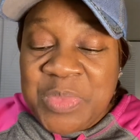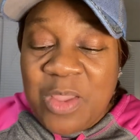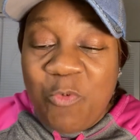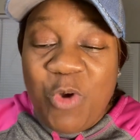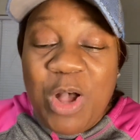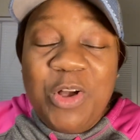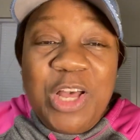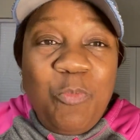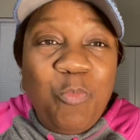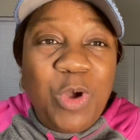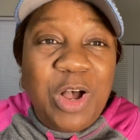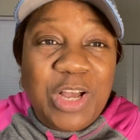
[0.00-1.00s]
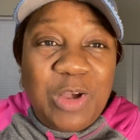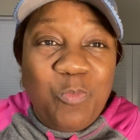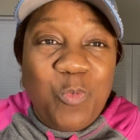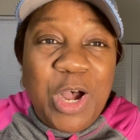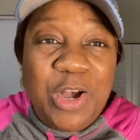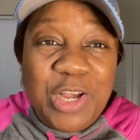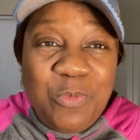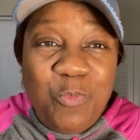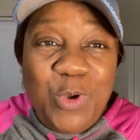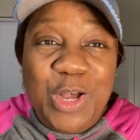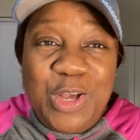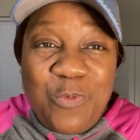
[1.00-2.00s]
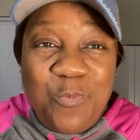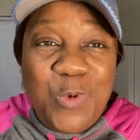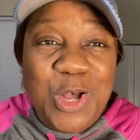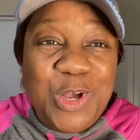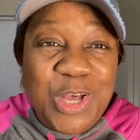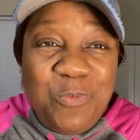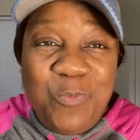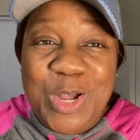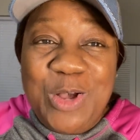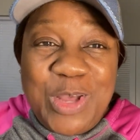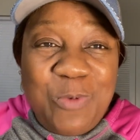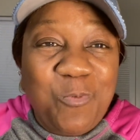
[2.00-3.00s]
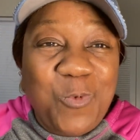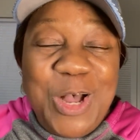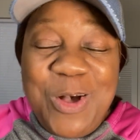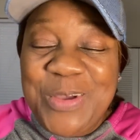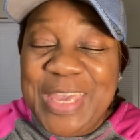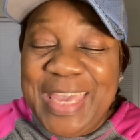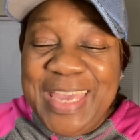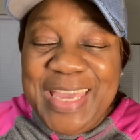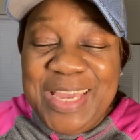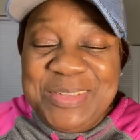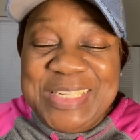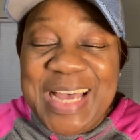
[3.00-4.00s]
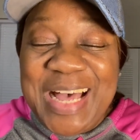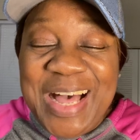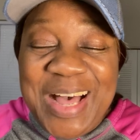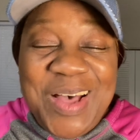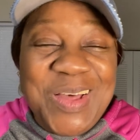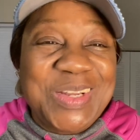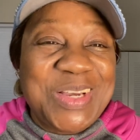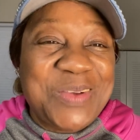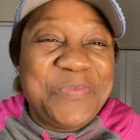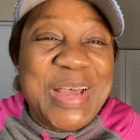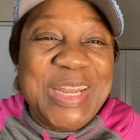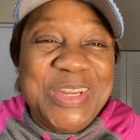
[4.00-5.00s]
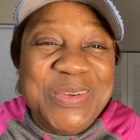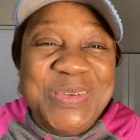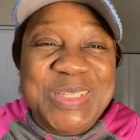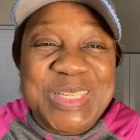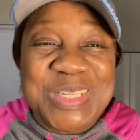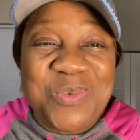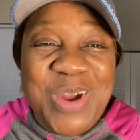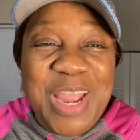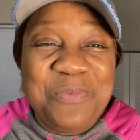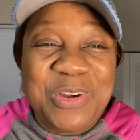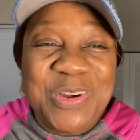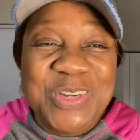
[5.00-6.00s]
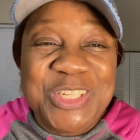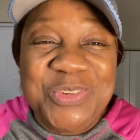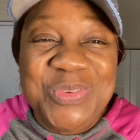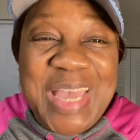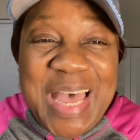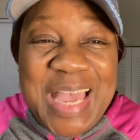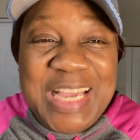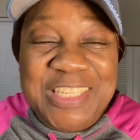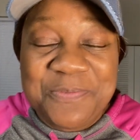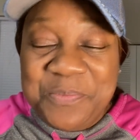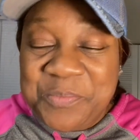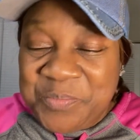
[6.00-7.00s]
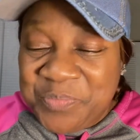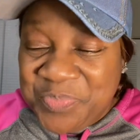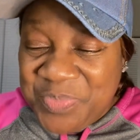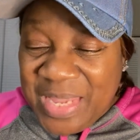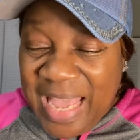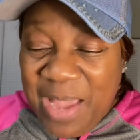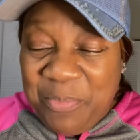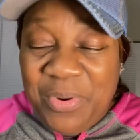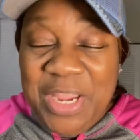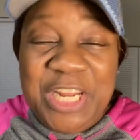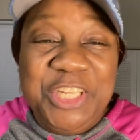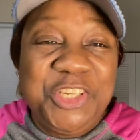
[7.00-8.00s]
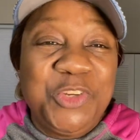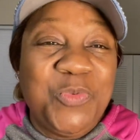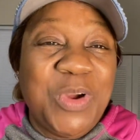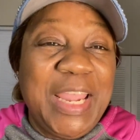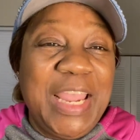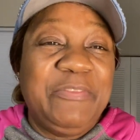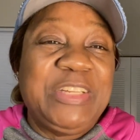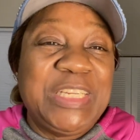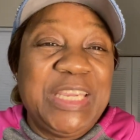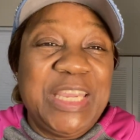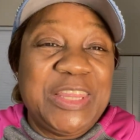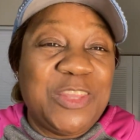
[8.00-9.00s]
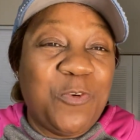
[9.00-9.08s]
Welcome, welcome, welcome, welcome, welcome, welcome, welcome to all of my new subscribers, you guys. I pray that you were able to get the